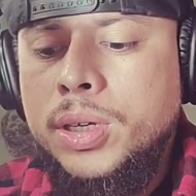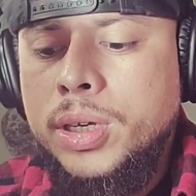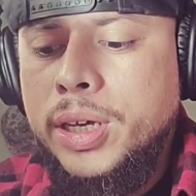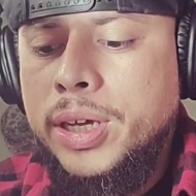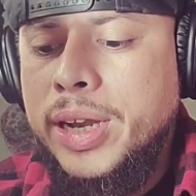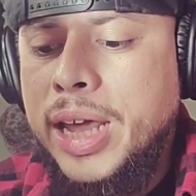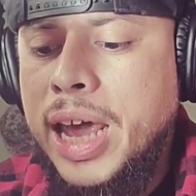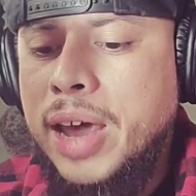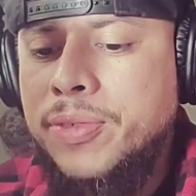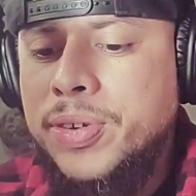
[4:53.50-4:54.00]

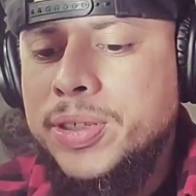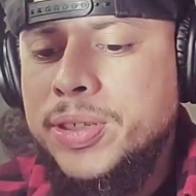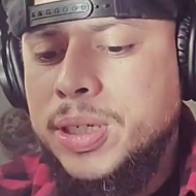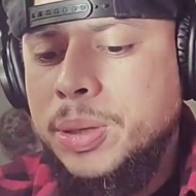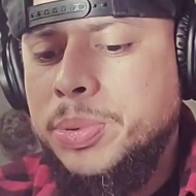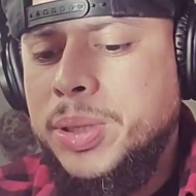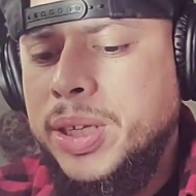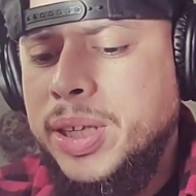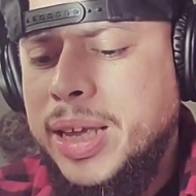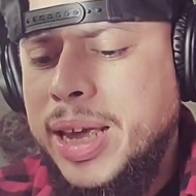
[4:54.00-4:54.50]
and having
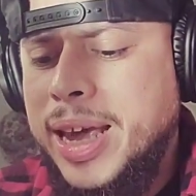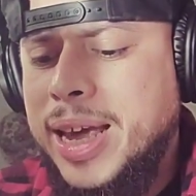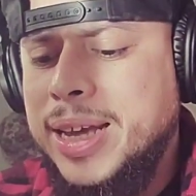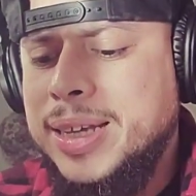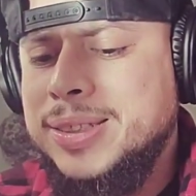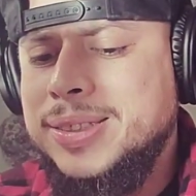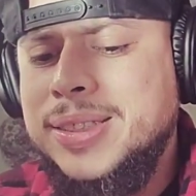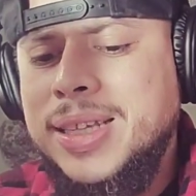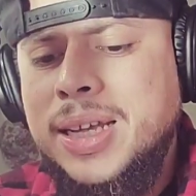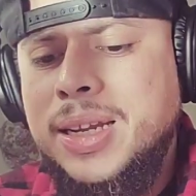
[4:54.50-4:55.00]
something that
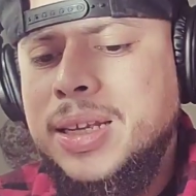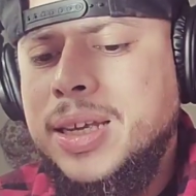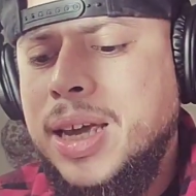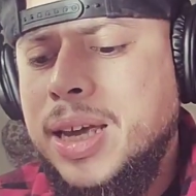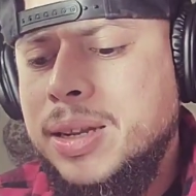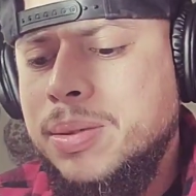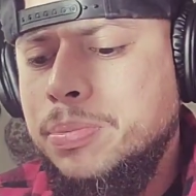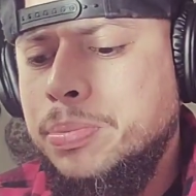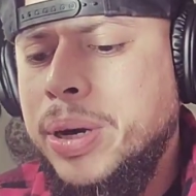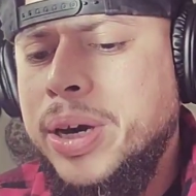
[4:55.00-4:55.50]
has
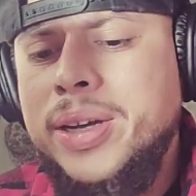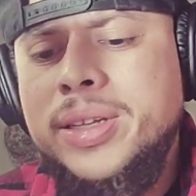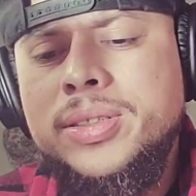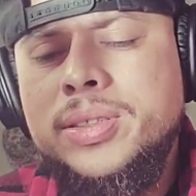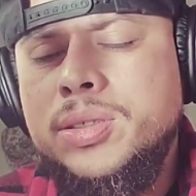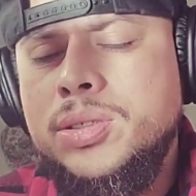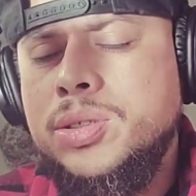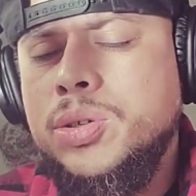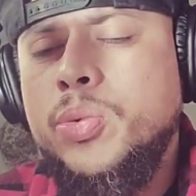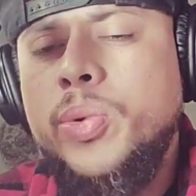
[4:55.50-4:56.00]
dedicated buttons
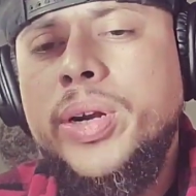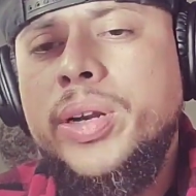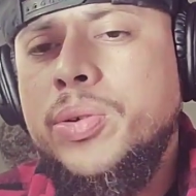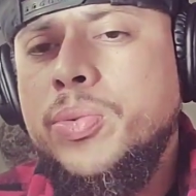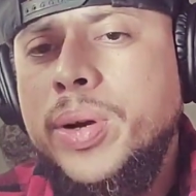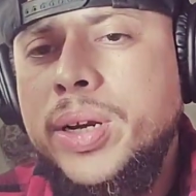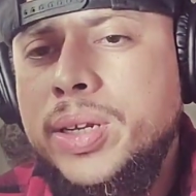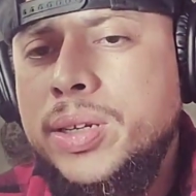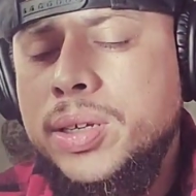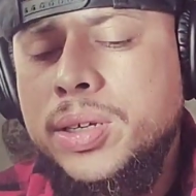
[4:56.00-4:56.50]
that's already
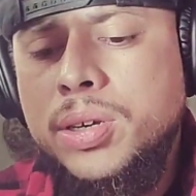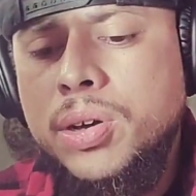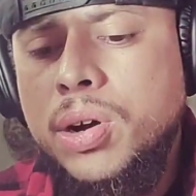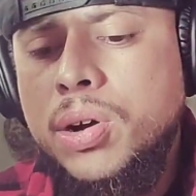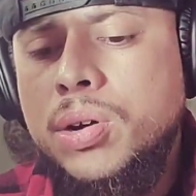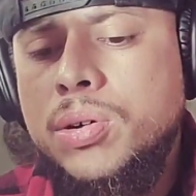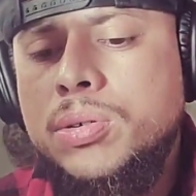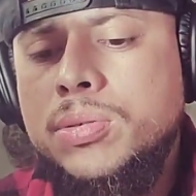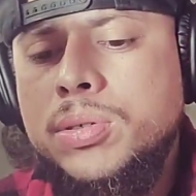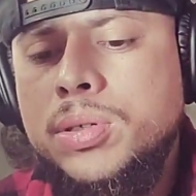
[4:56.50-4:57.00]
ready to
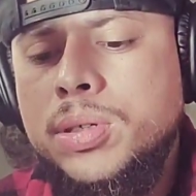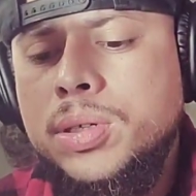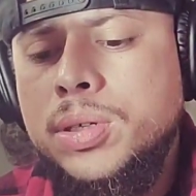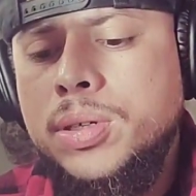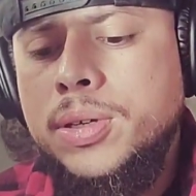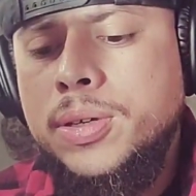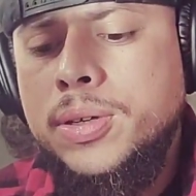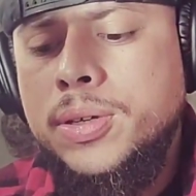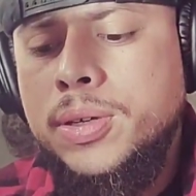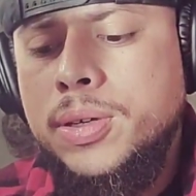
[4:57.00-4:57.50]
go
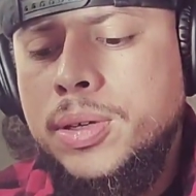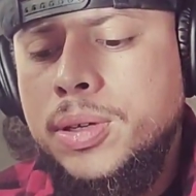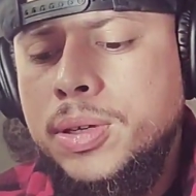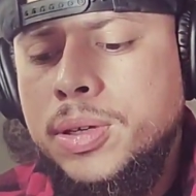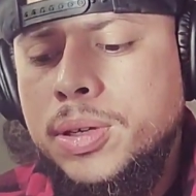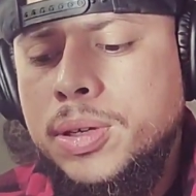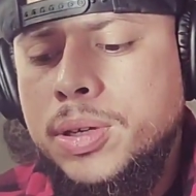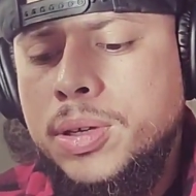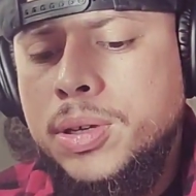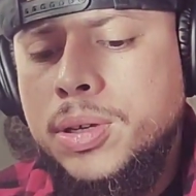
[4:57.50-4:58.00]

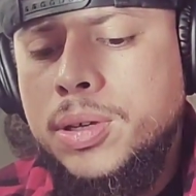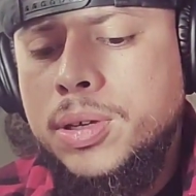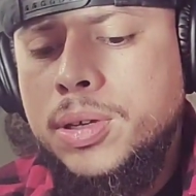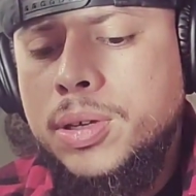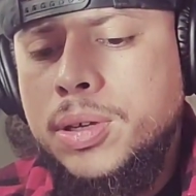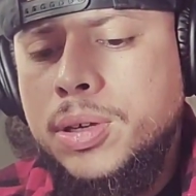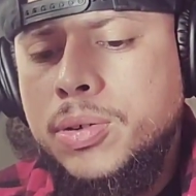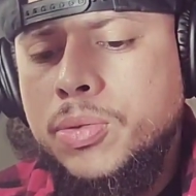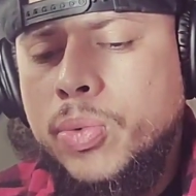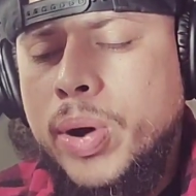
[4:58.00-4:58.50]

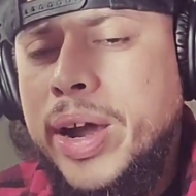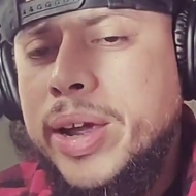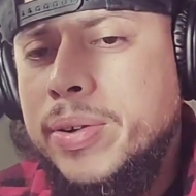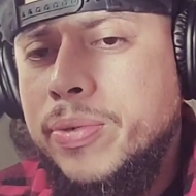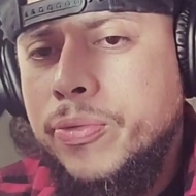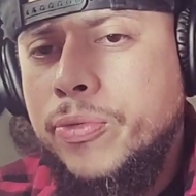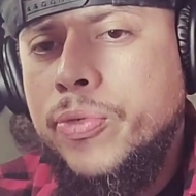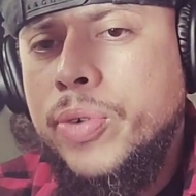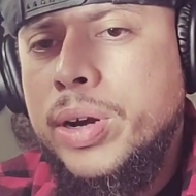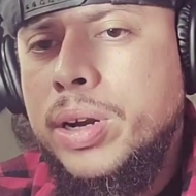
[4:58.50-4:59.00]
right in
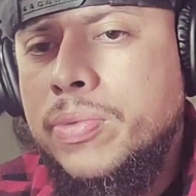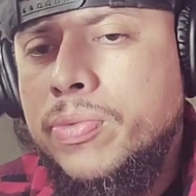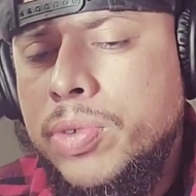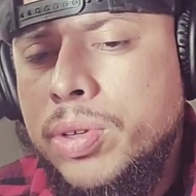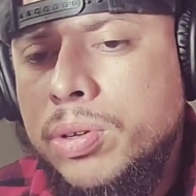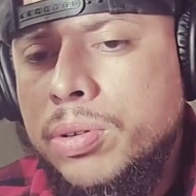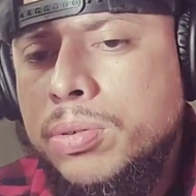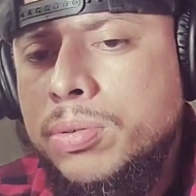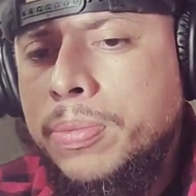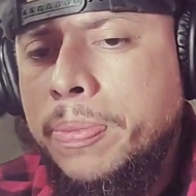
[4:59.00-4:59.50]
front of
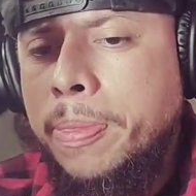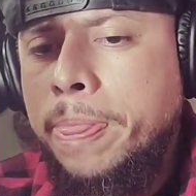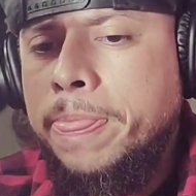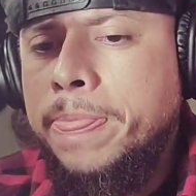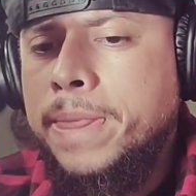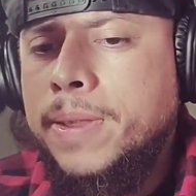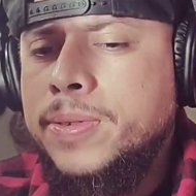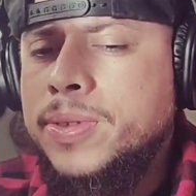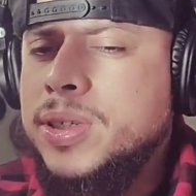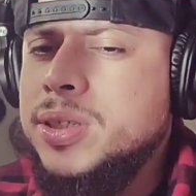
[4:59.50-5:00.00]
you
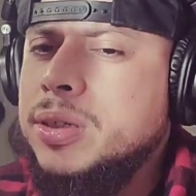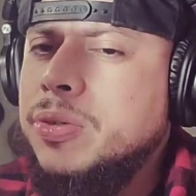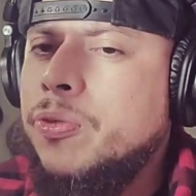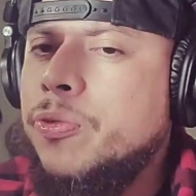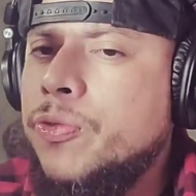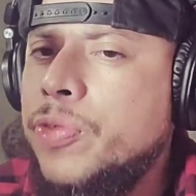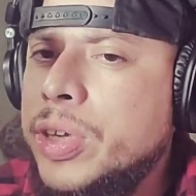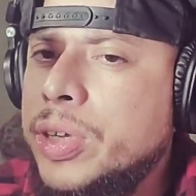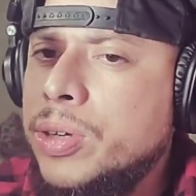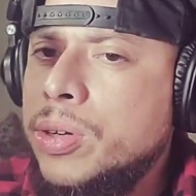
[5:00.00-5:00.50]

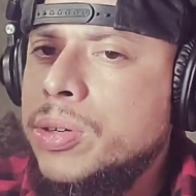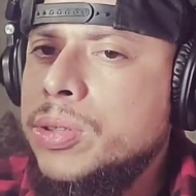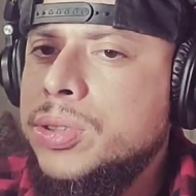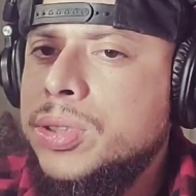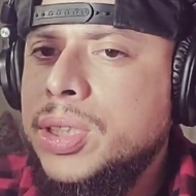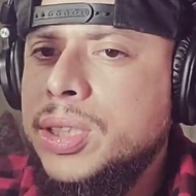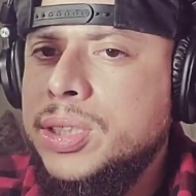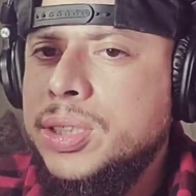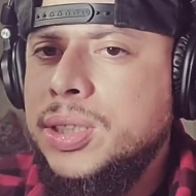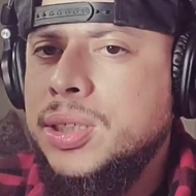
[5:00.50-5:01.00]

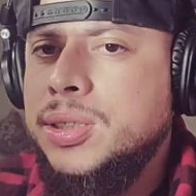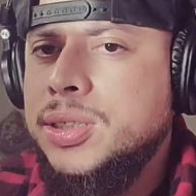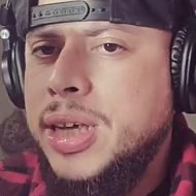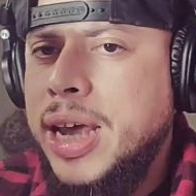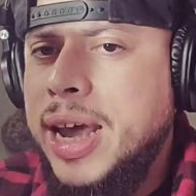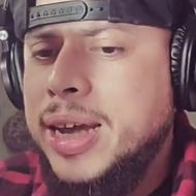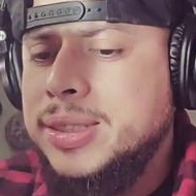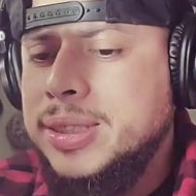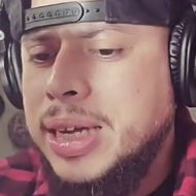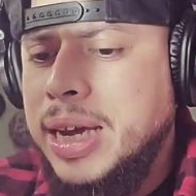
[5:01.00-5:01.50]
just the
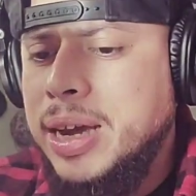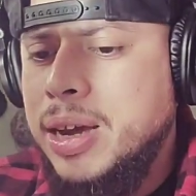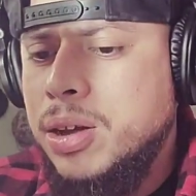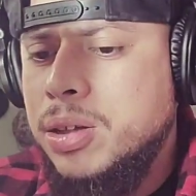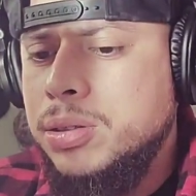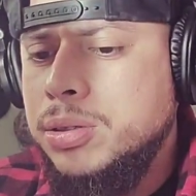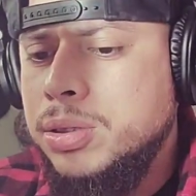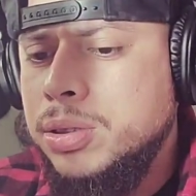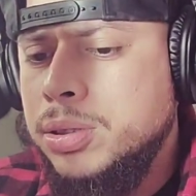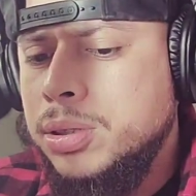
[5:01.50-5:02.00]

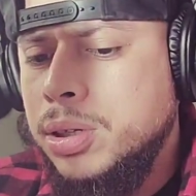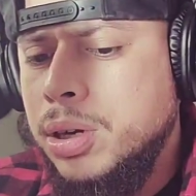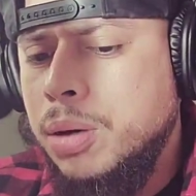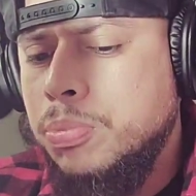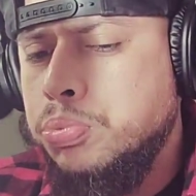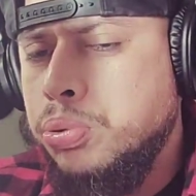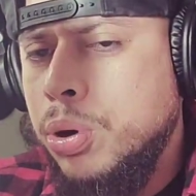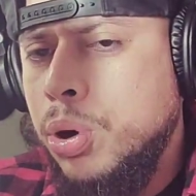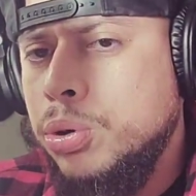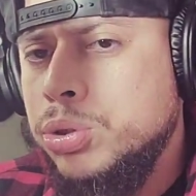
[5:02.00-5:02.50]
tactile
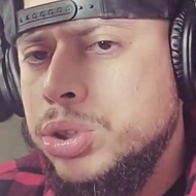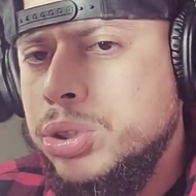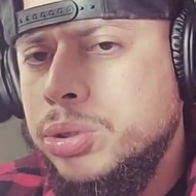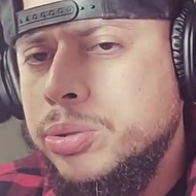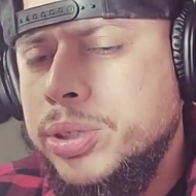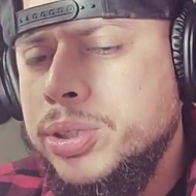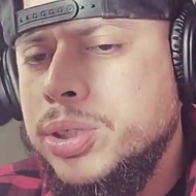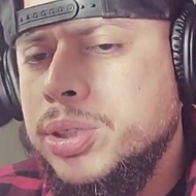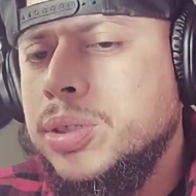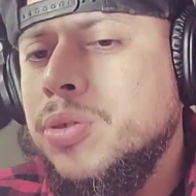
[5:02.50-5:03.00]
approach to
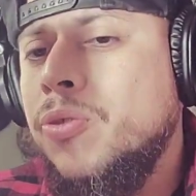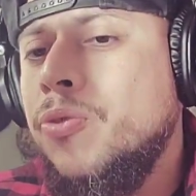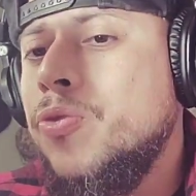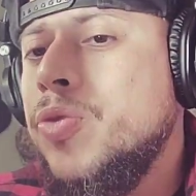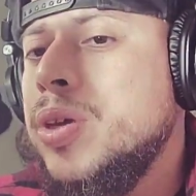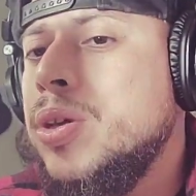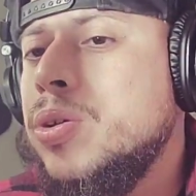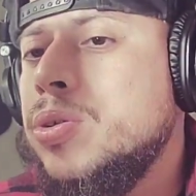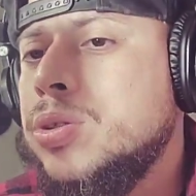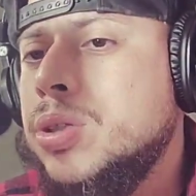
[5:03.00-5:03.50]
it just
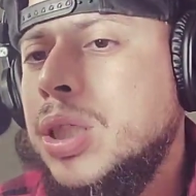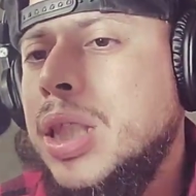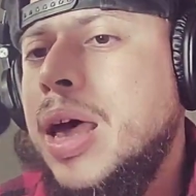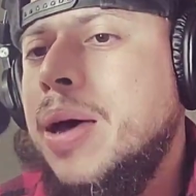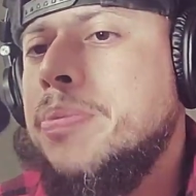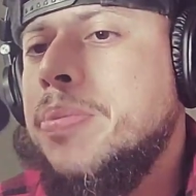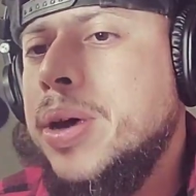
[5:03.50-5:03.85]
feels a lot